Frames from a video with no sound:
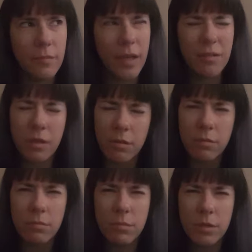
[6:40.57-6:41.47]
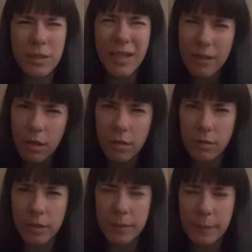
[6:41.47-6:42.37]
I don't know. It's kind of hard to
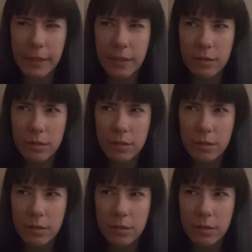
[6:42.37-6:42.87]
explain.